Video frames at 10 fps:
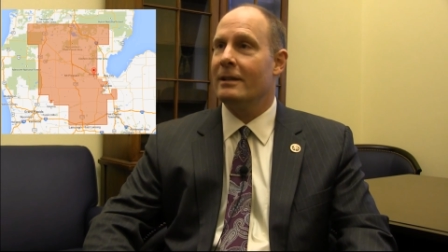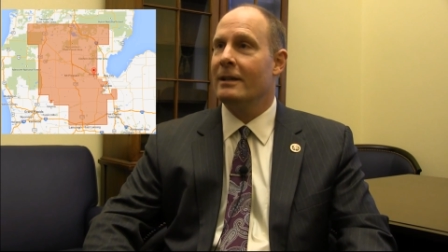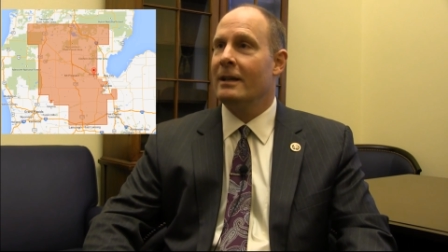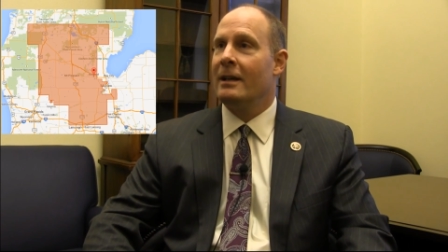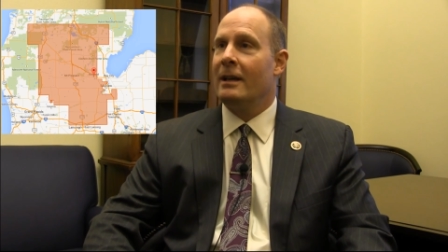
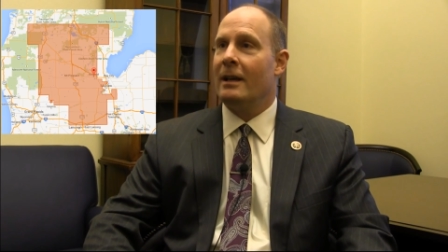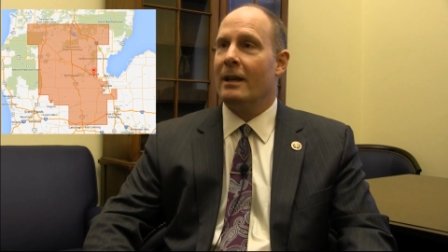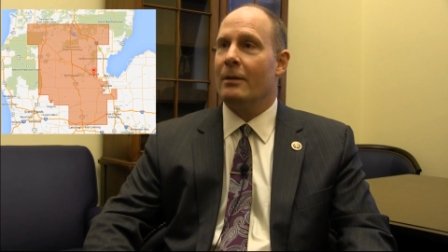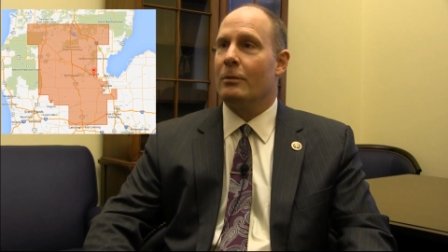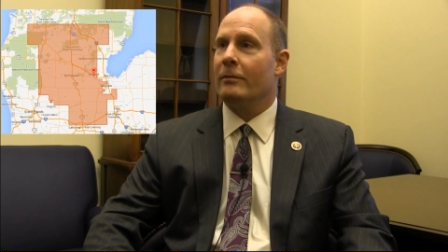And,
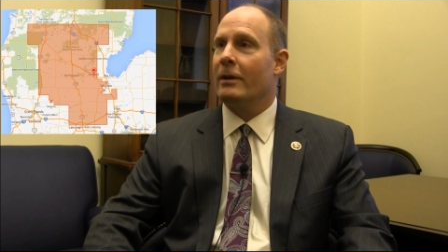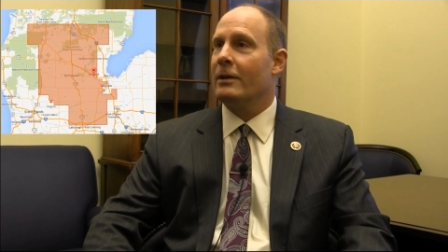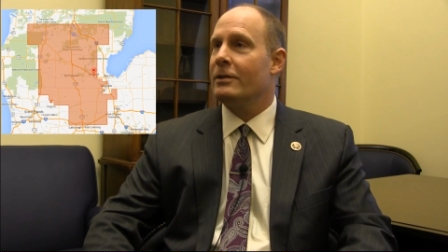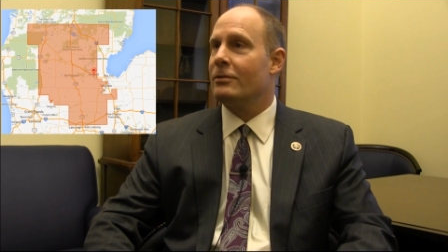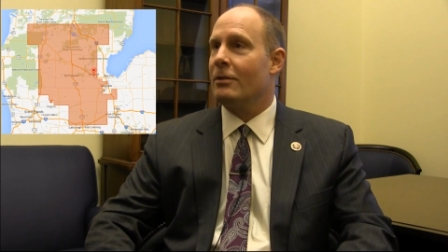and we're
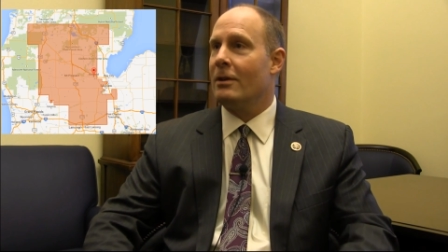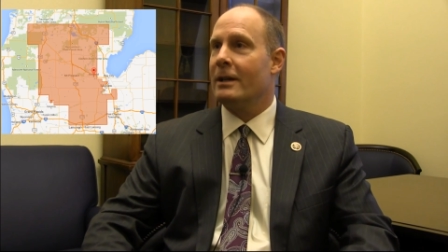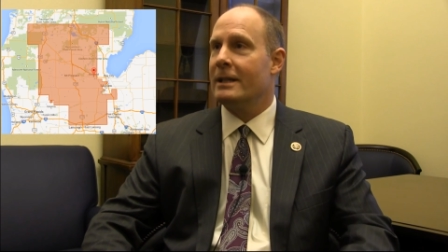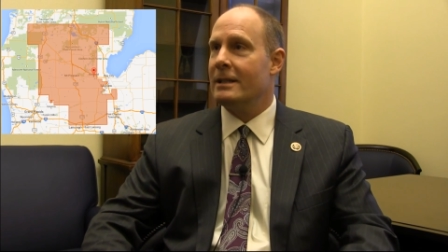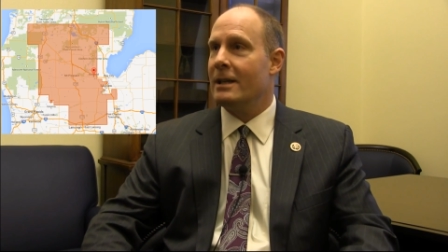very
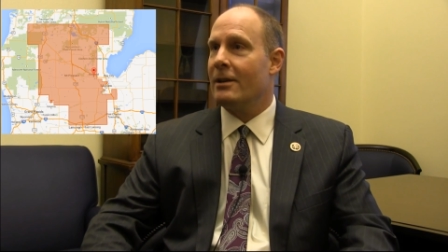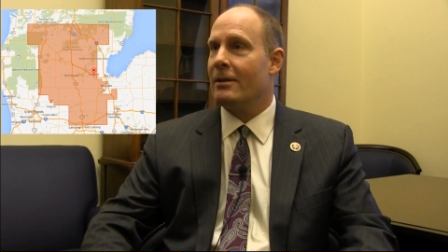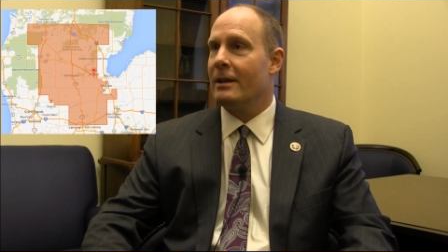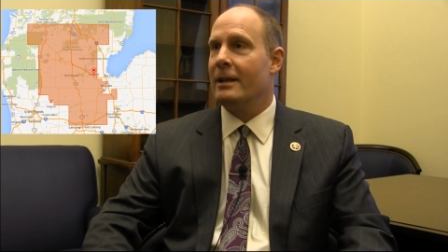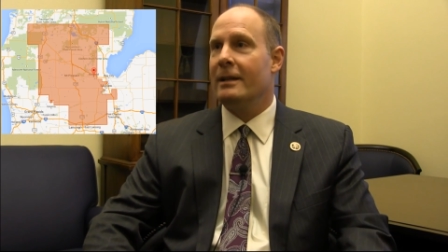strong in
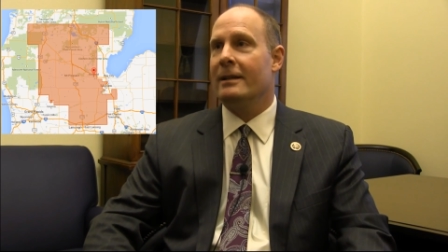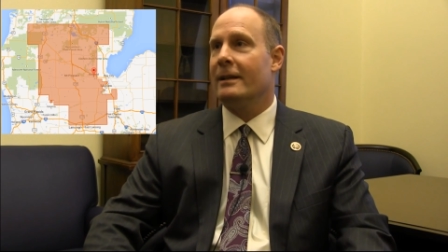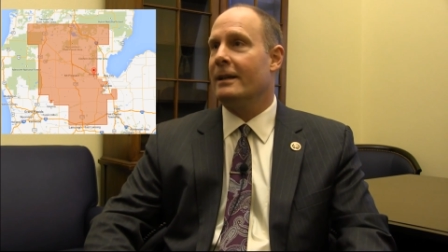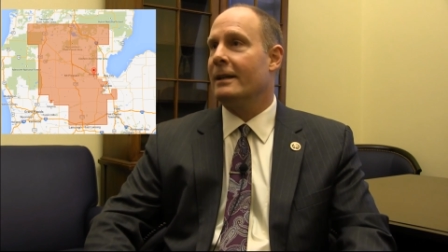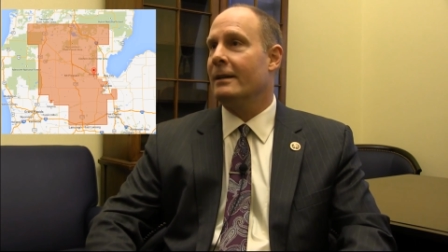dairy,
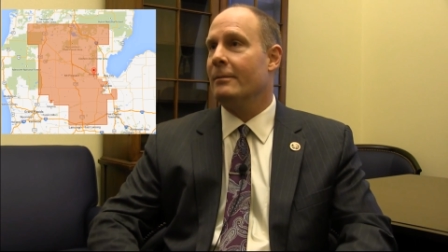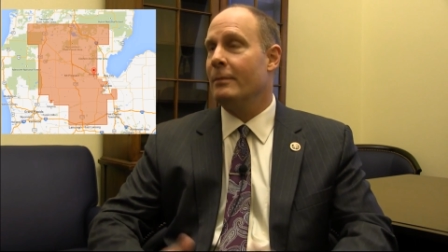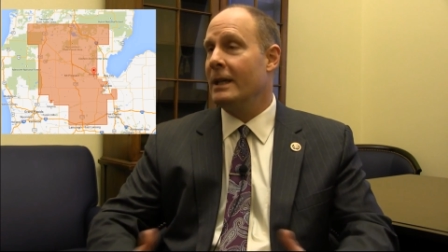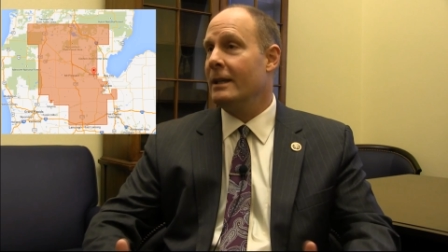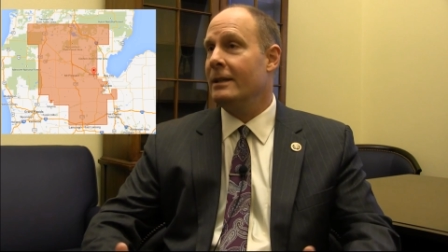uh,
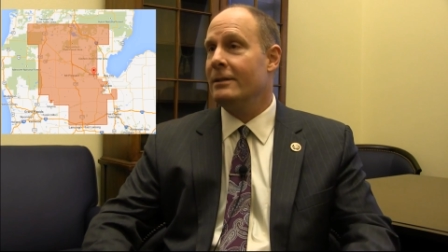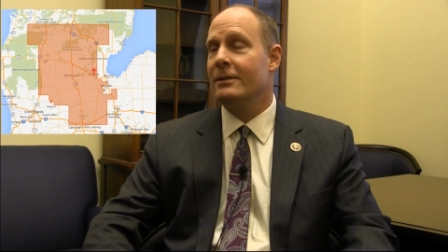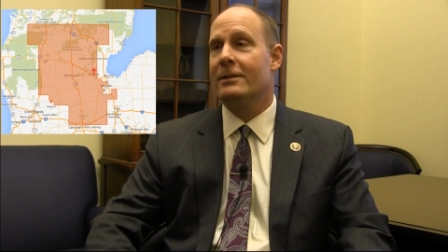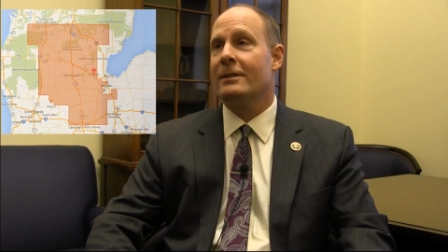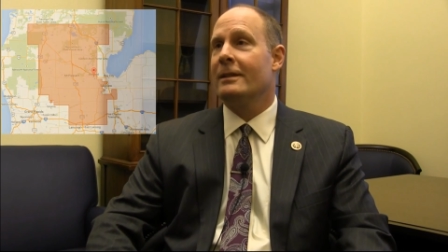
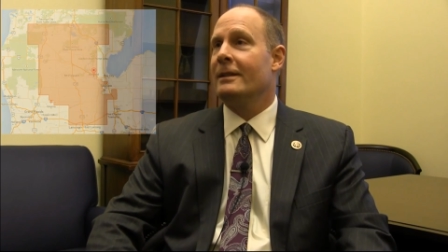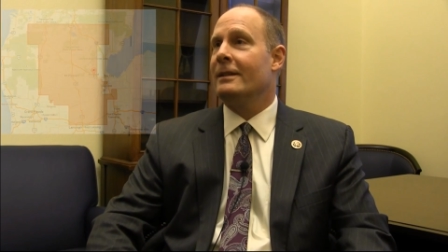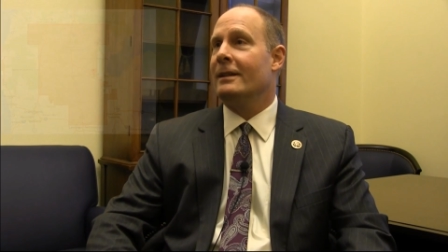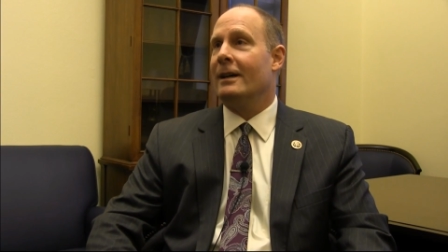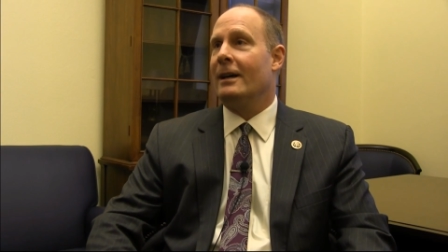beans,
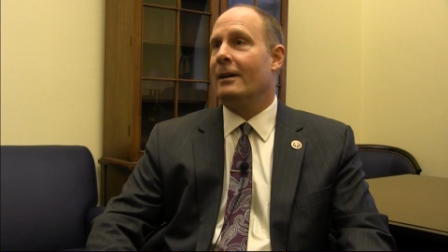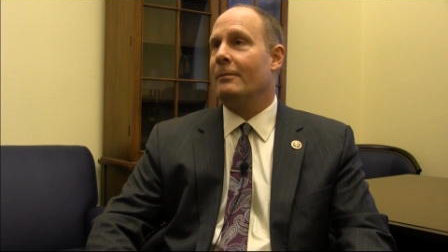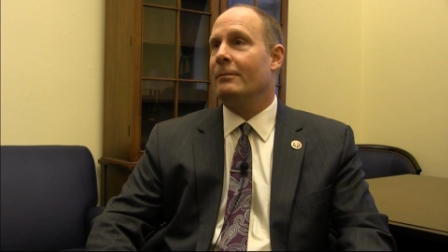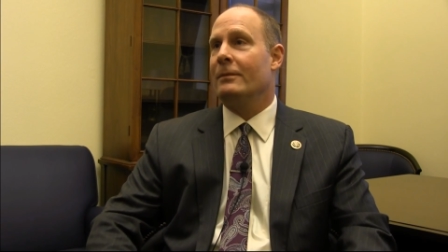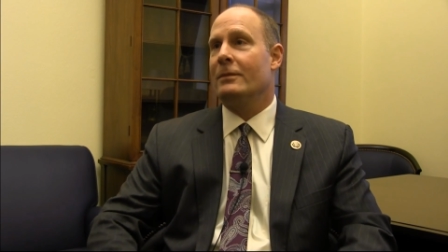
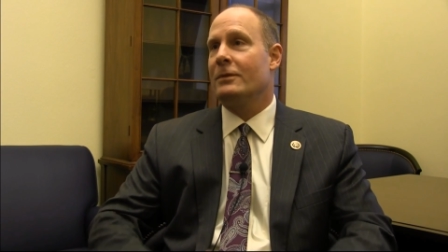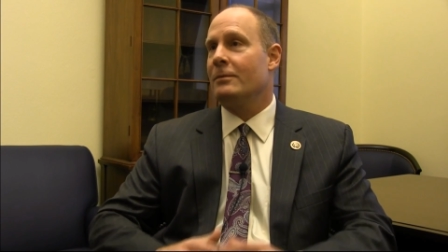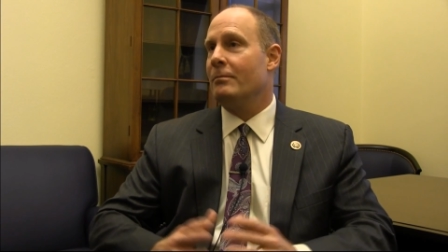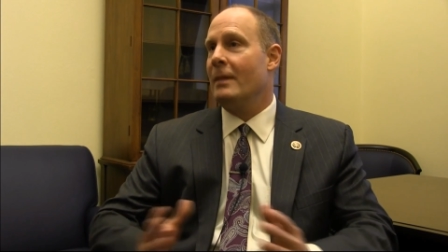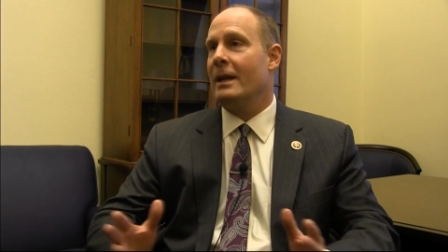um,
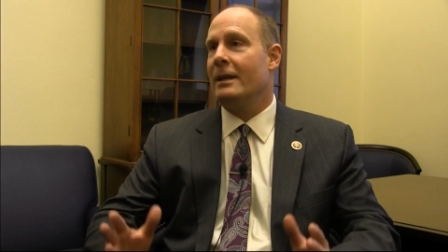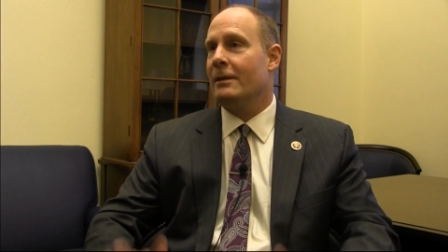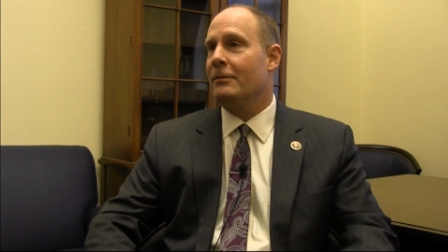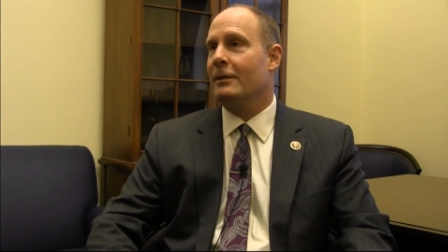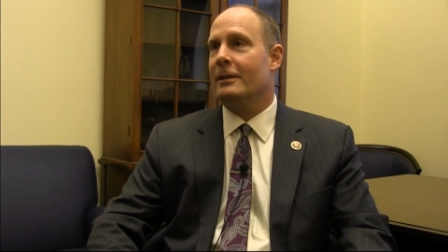many
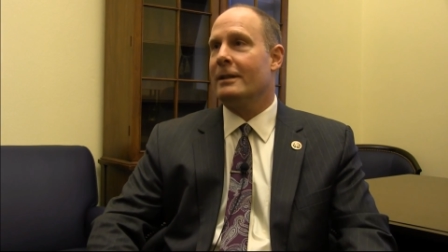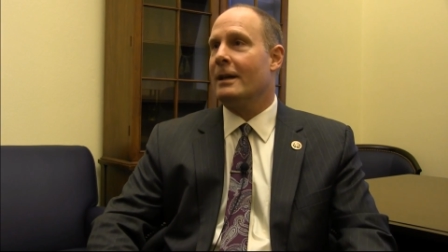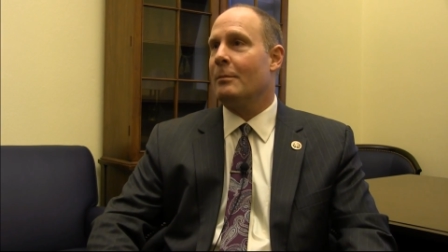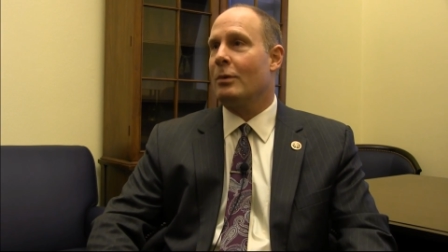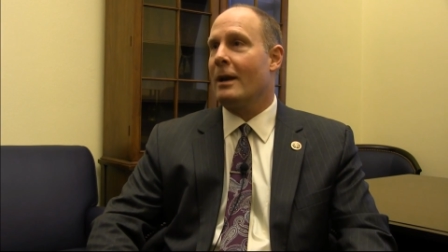different
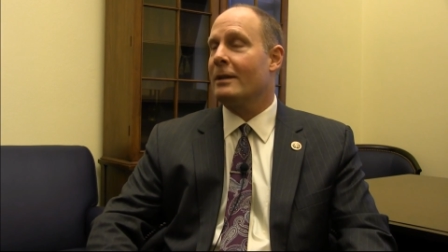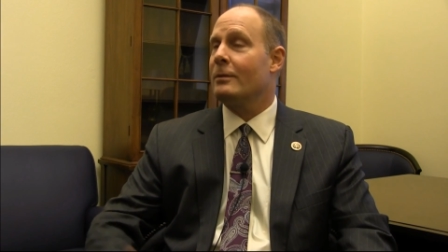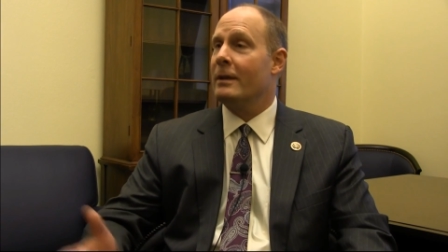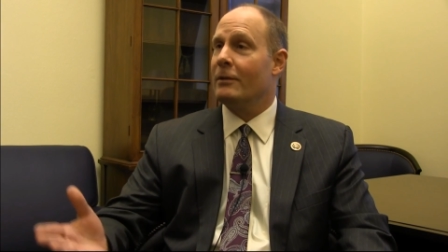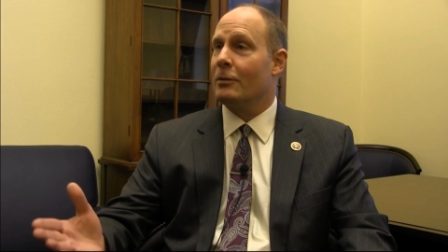uh,
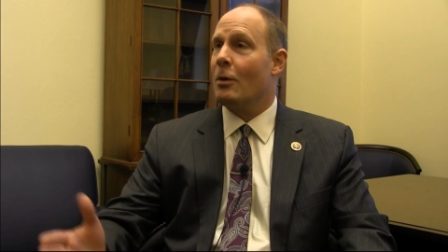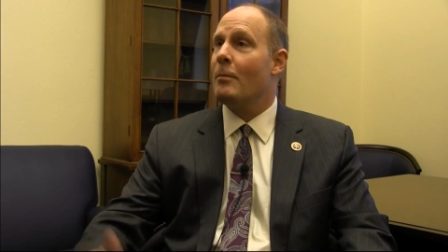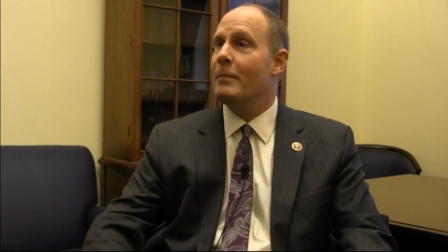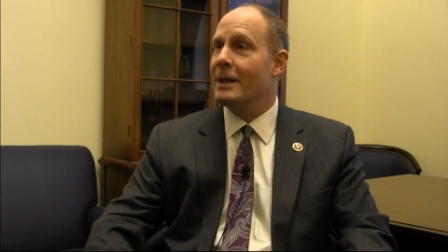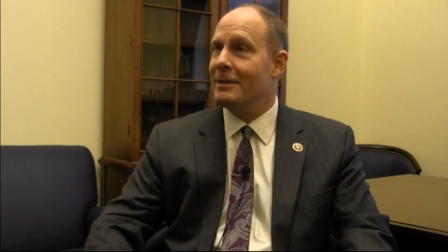products. We even
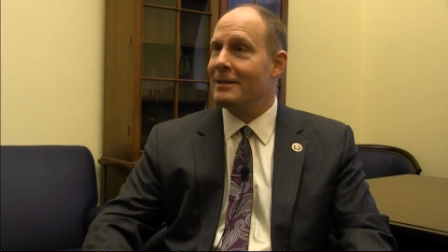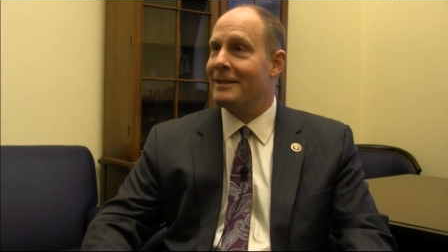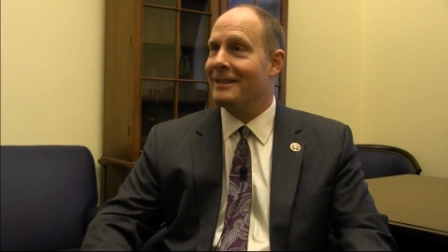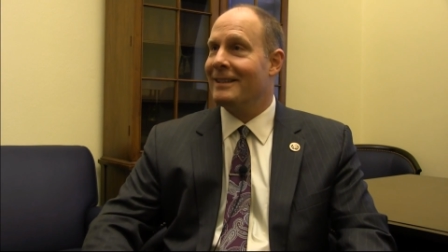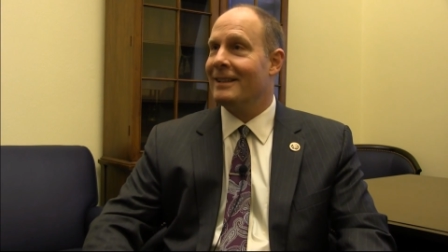grow mint
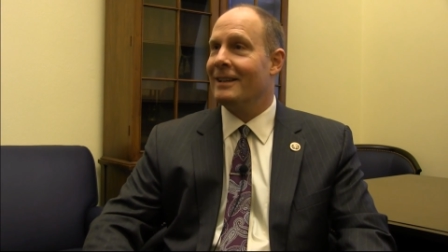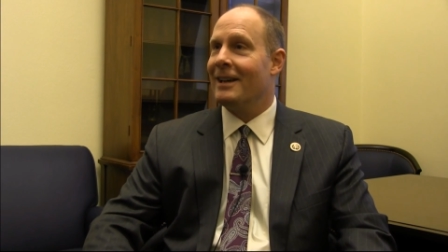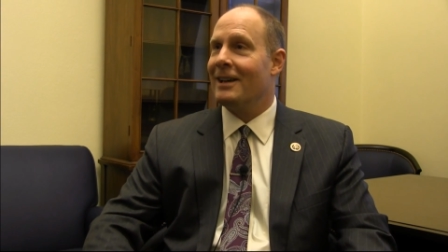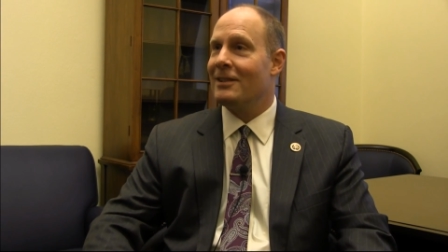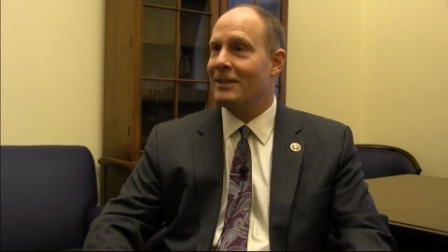in
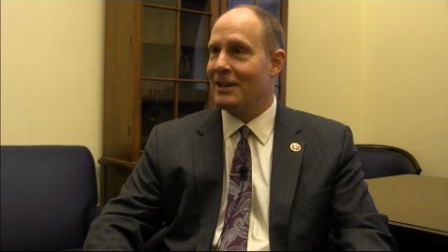uh,